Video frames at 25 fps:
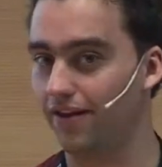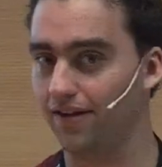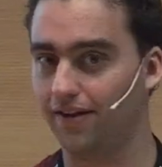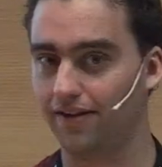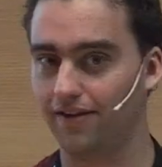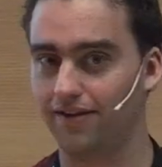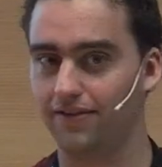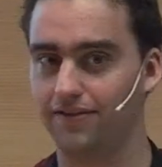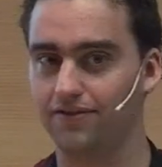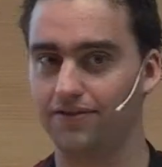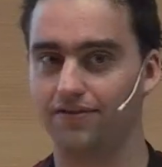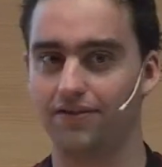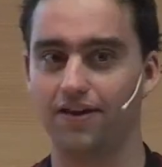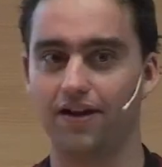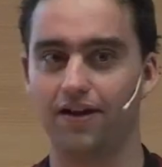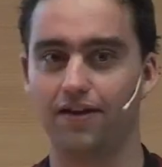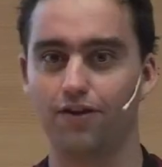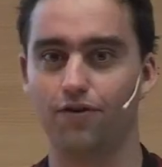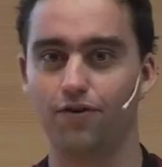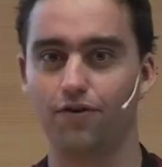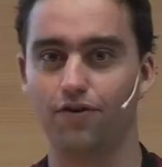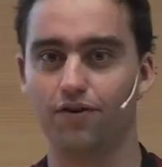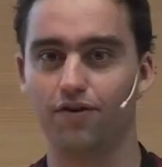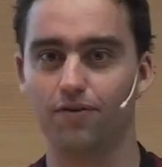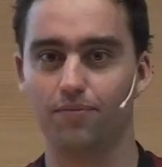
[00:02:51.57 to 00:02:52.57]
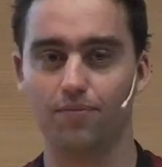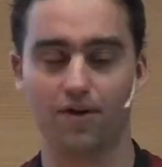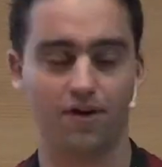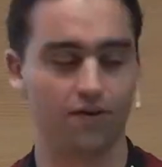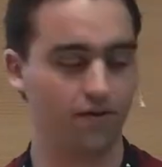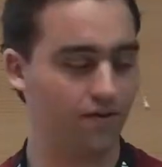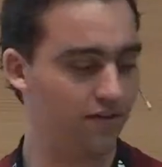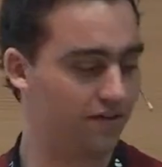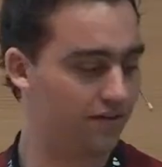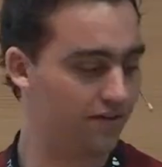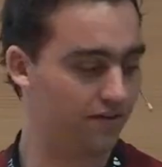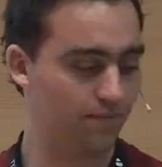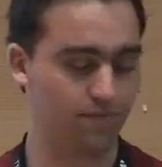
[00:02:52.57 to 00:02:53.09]
at least I heard
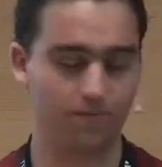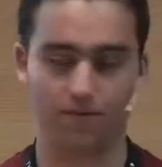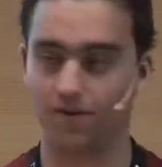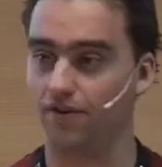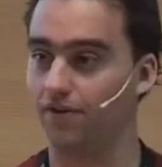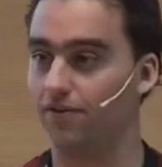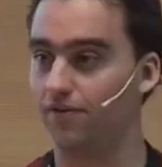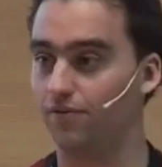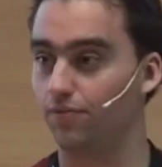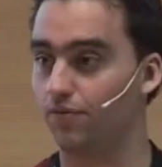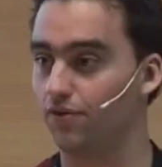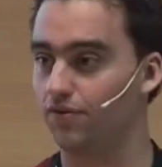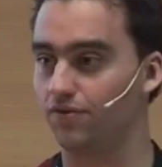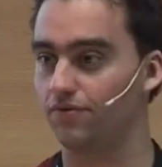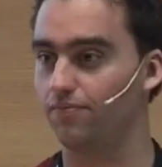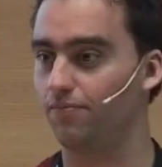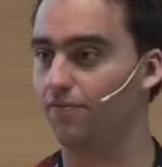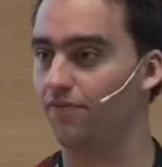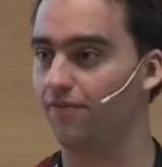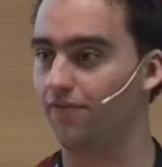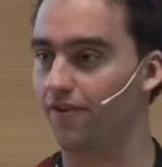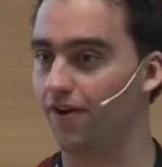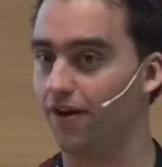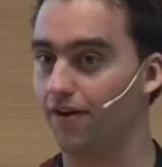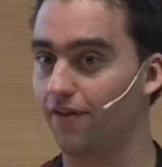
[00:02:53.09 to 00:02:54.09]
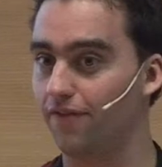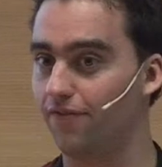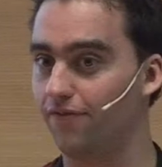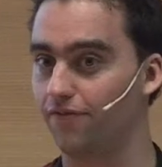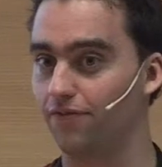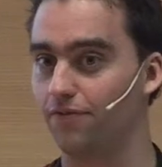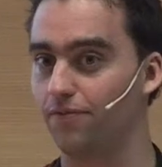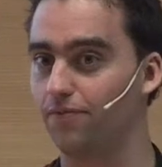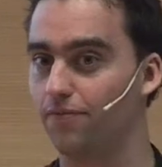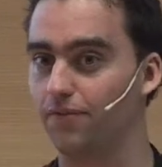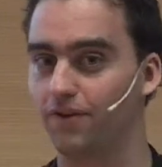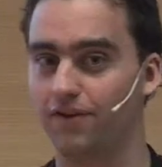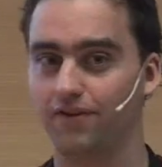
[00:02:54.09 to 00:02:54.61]
about it, but it was far
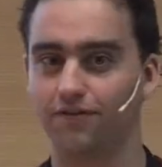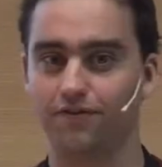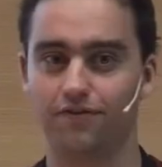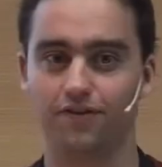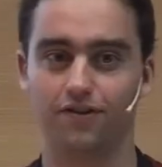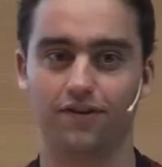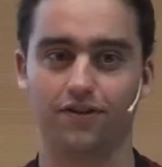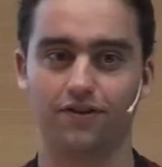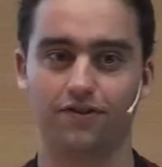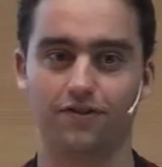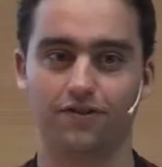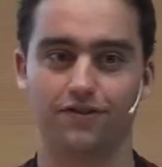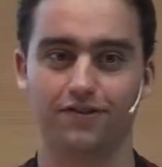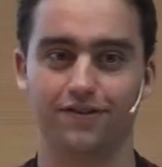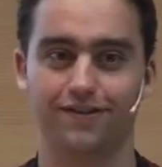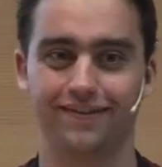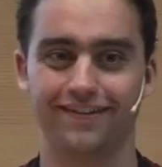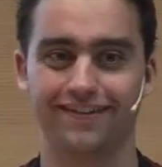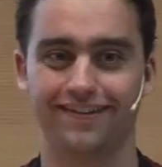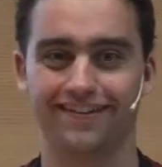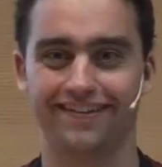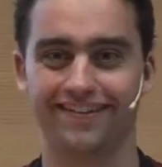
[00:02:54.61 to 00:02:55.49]
from being finished.